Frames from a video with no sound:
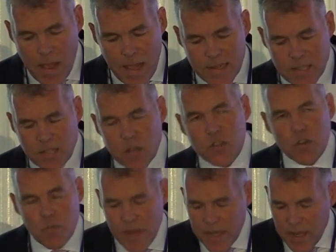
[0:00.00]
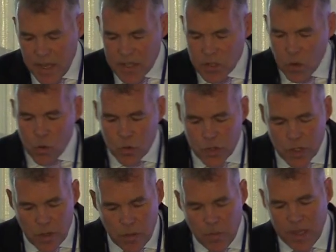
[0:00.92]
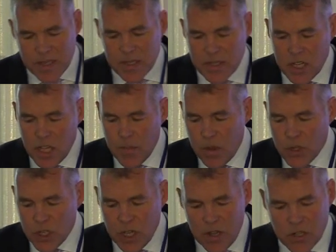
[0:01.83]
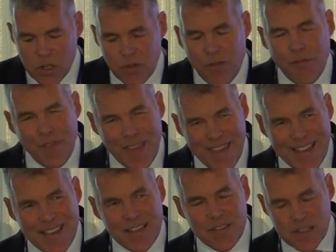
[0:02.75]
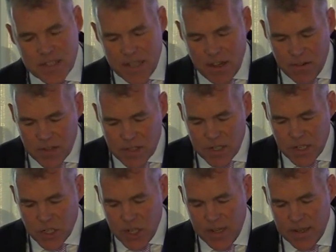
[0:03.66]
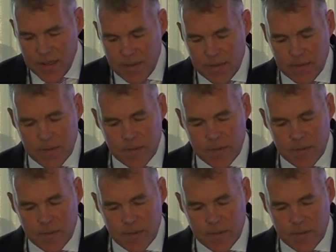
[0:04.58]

And social media has also placed a turbocharge on the fear that terrorists engender.